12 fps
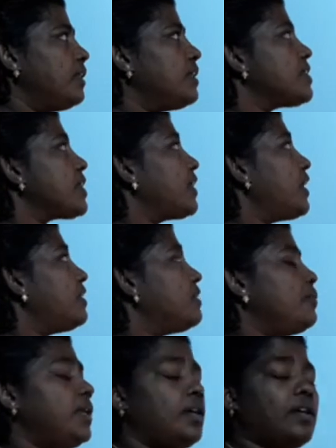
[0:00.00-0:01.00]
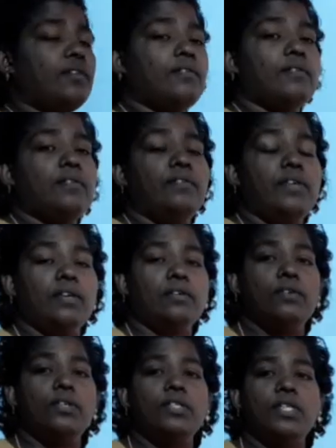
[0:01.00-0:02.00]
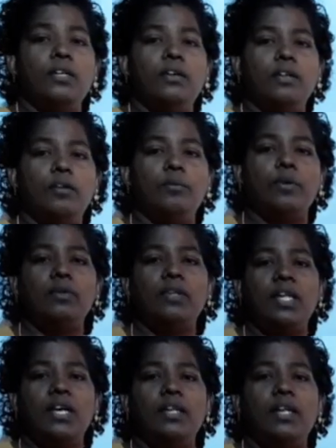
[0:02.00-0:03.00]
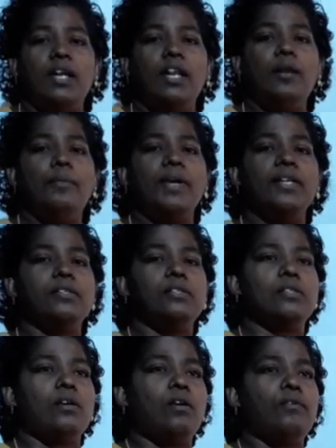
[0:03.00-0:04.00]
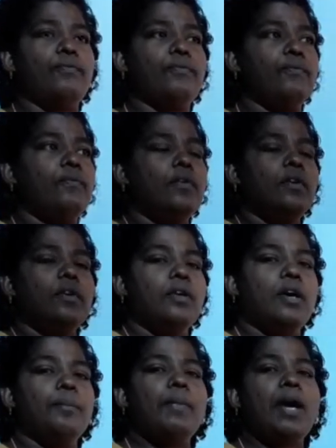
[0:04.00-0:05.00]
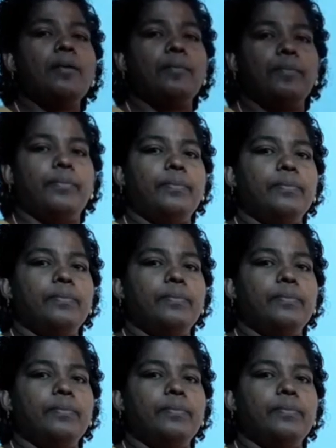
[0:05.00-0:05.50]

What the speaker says: this class we are going to learn about the elements of a map.